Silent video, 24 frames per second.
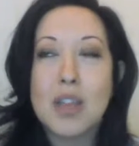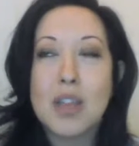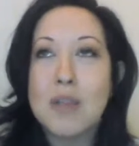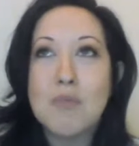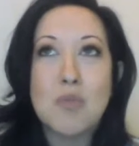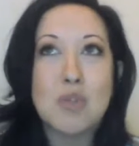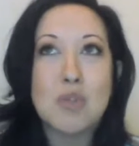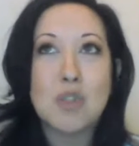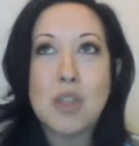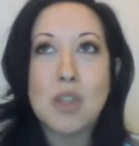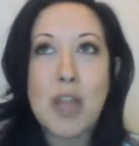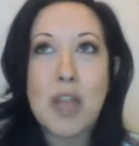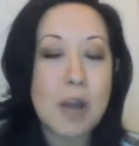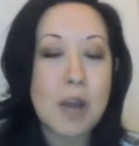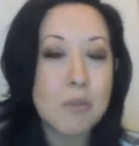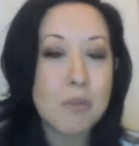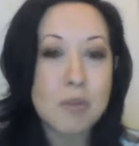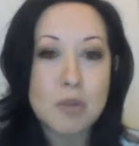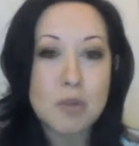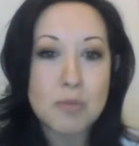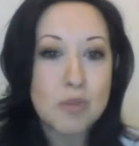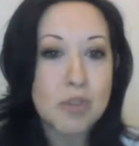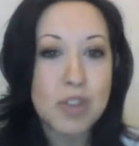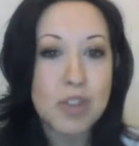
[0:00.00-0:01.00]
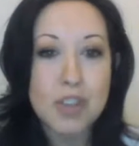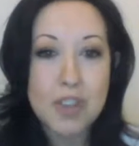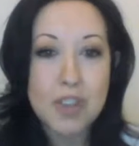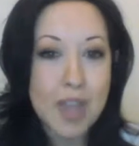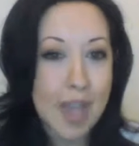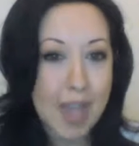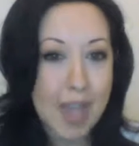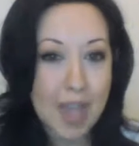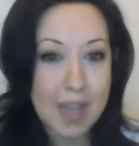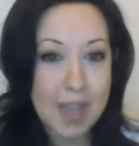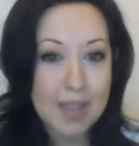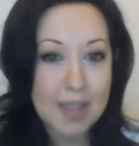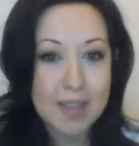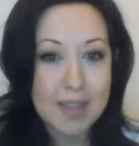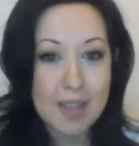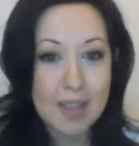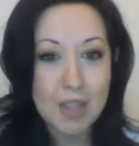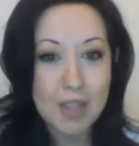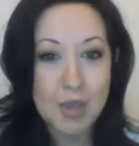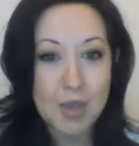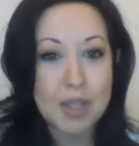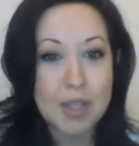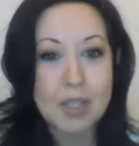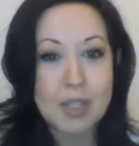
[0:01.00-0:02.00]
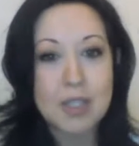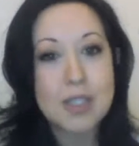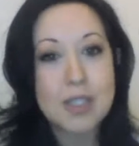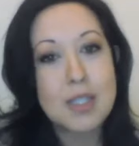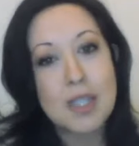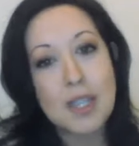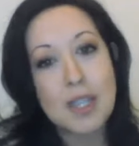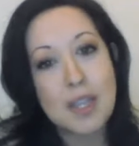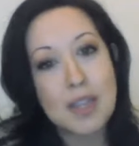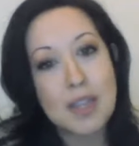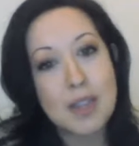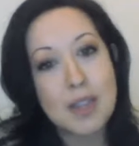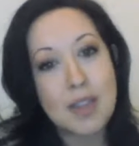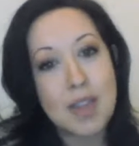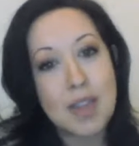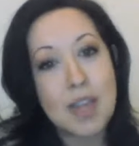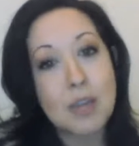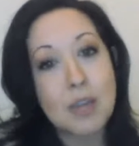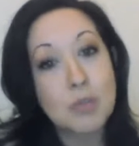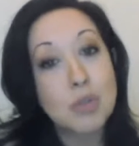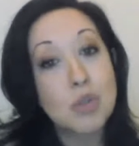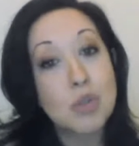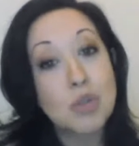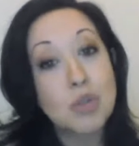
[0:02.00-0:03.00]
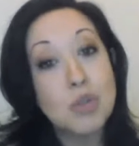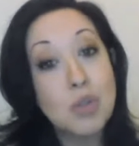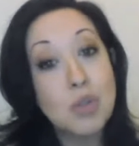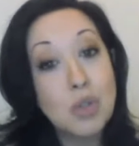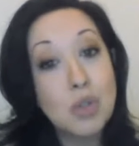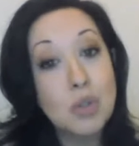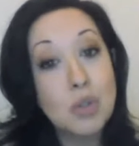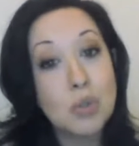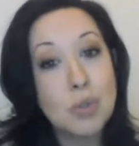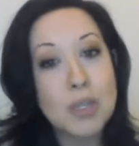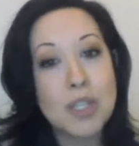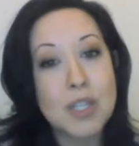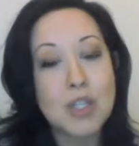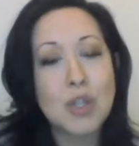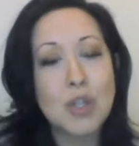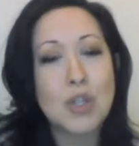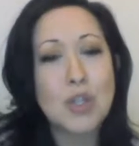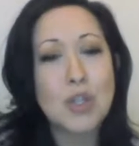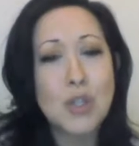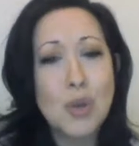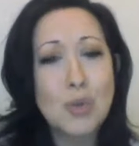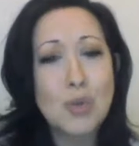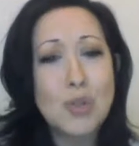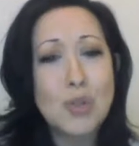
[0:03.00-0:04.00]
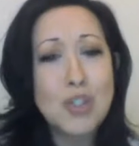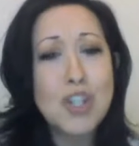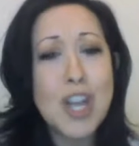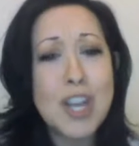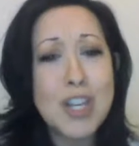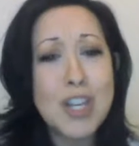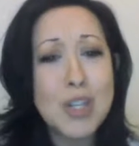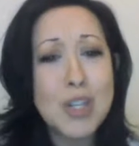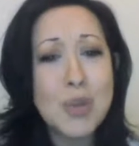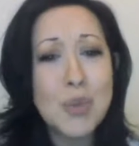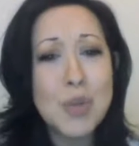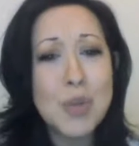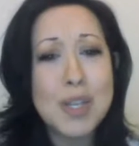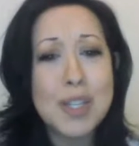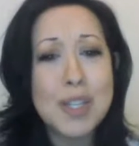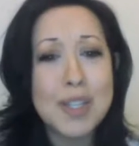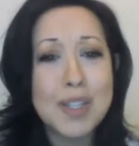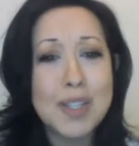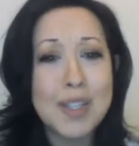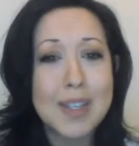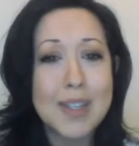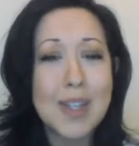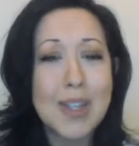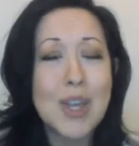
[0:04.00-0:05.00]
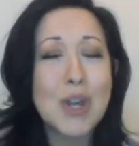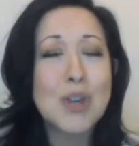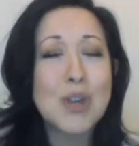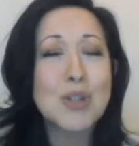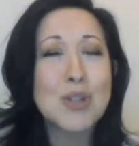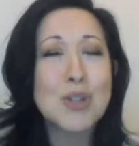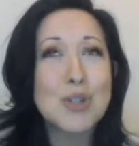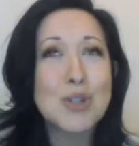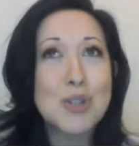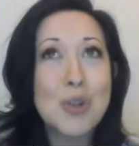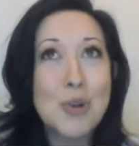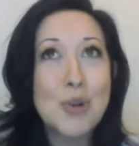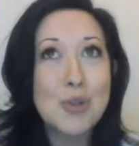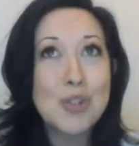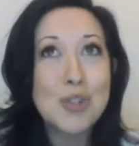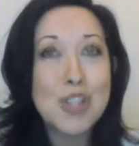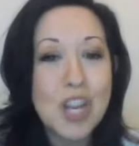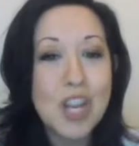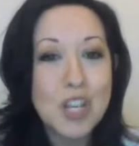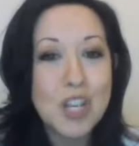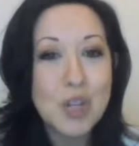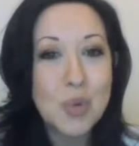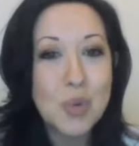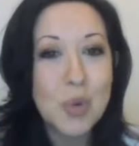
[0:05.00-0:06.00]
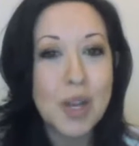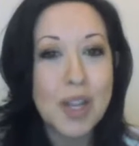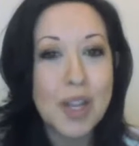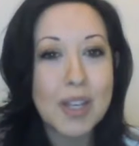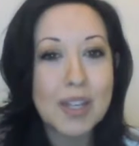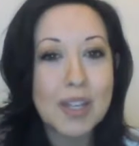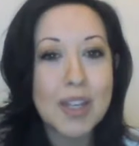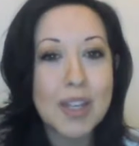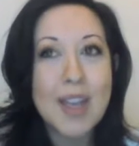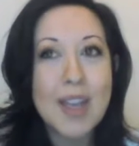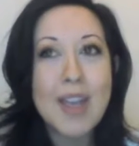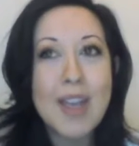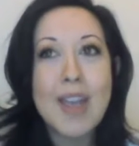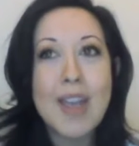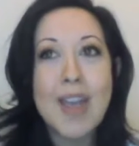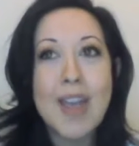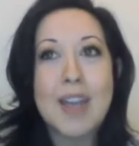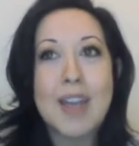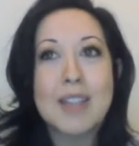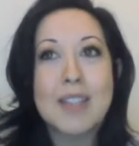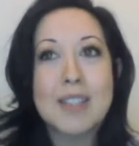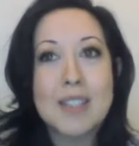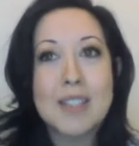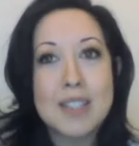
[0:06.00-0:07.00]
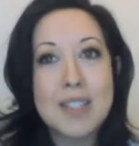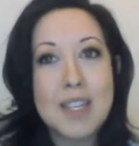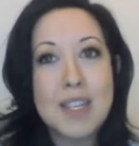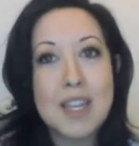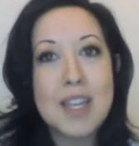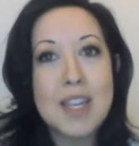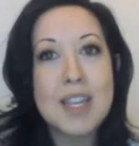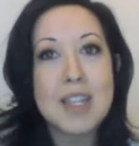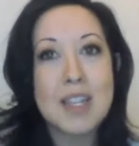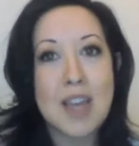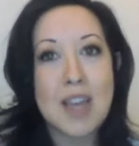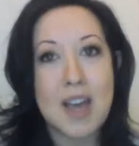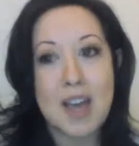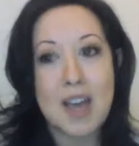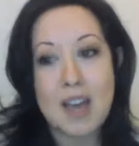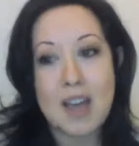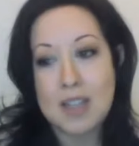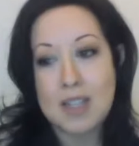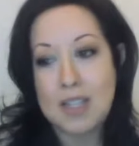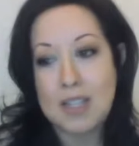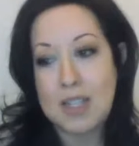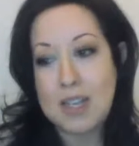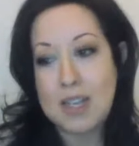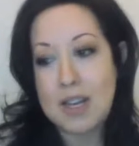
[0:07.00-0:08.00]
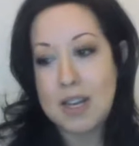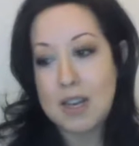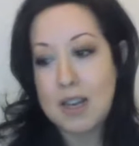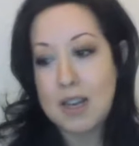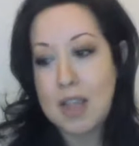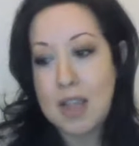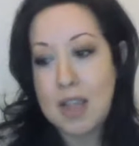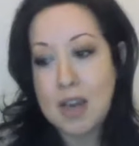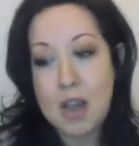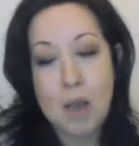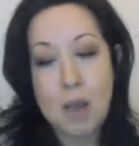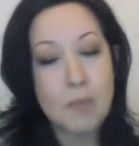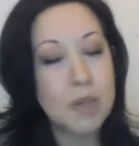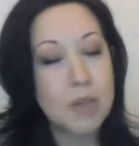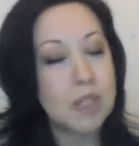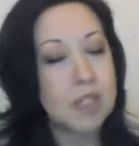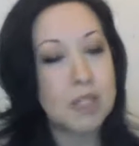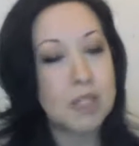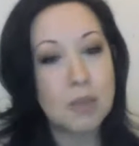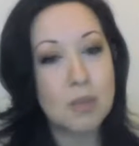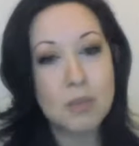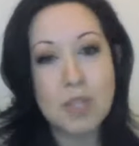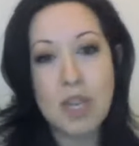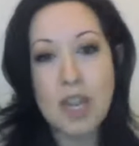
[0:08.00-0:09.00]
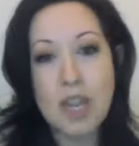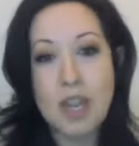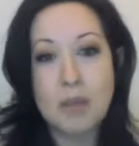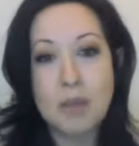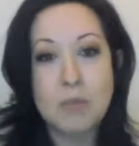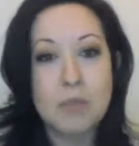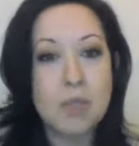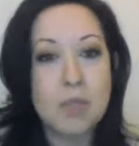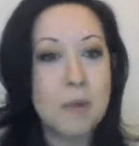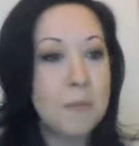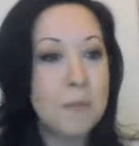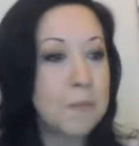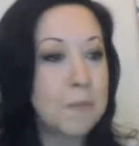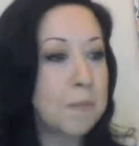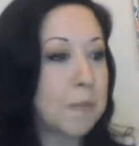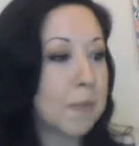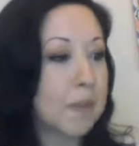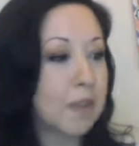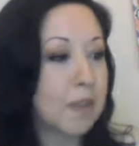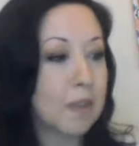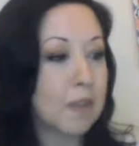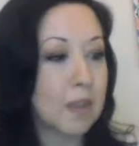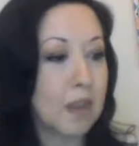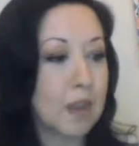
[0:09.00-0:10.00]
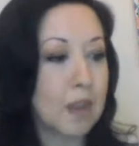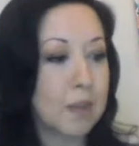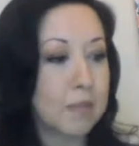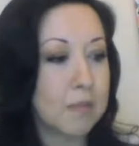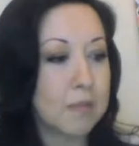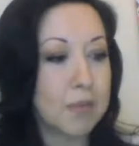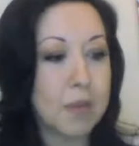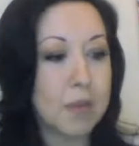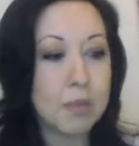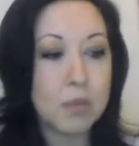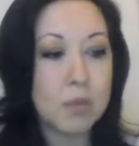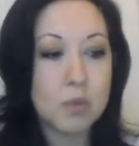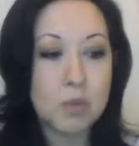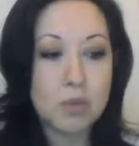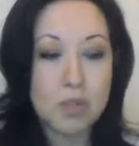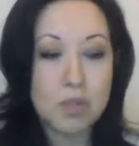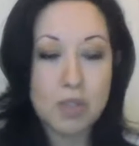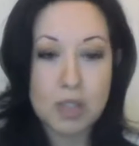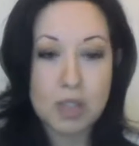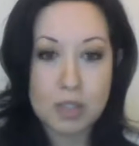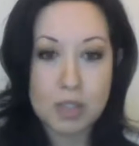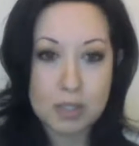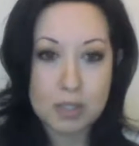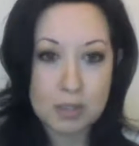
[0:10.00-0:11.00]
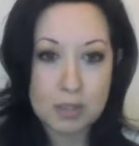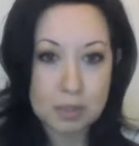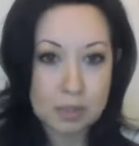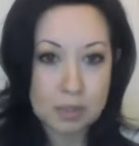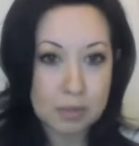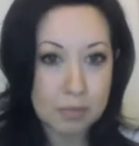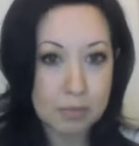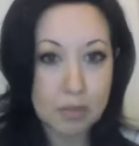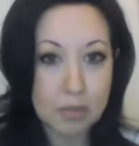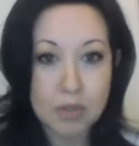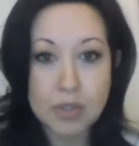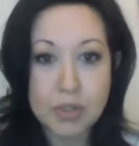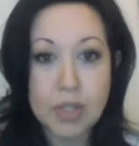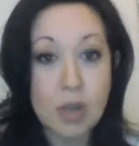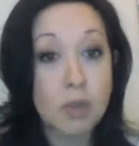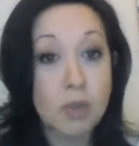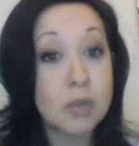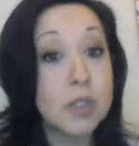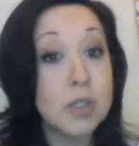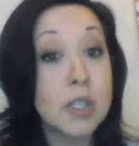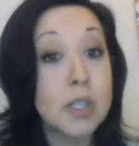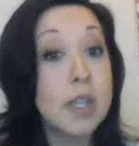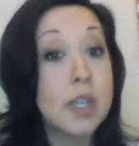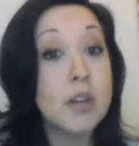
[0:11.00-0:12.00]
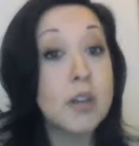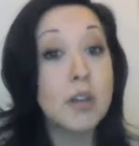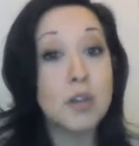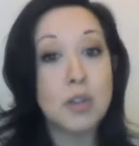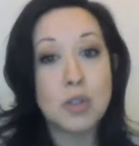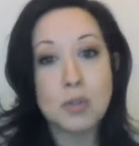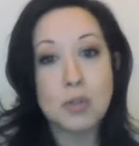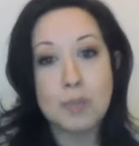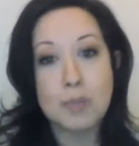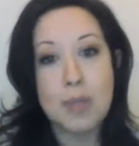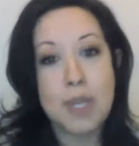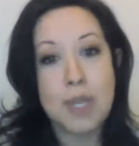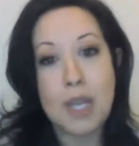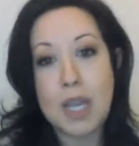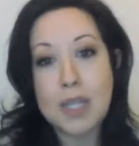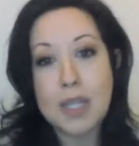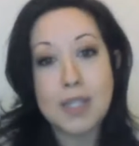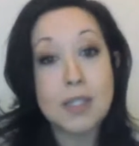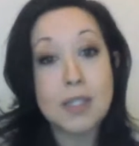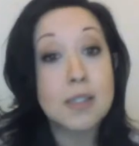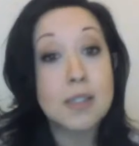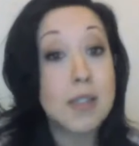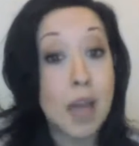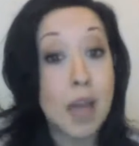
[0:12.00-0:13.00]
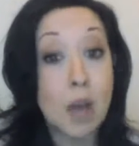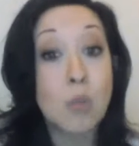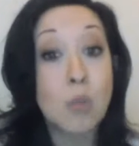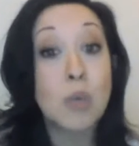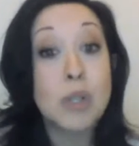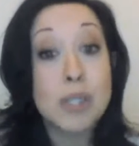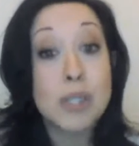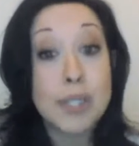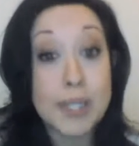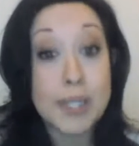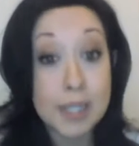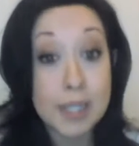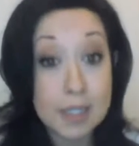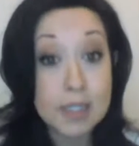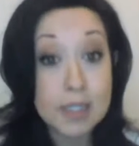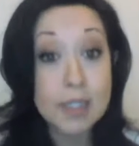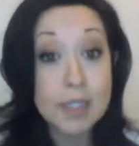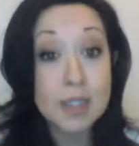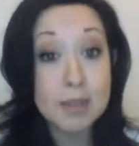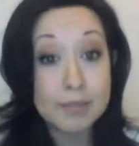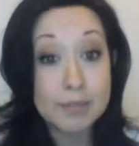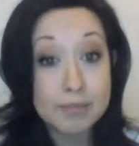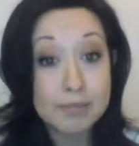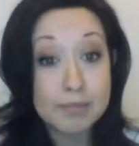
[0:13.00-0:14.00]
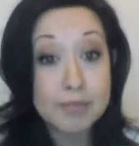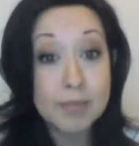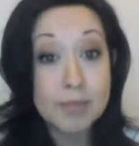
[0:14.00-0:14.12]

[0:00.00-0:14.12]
and most admirable thing that you can see the animal do, because they're so genuine. They are so genuine. And seeing that, and I mean, sometimes people will just burst out in tears because it's that release,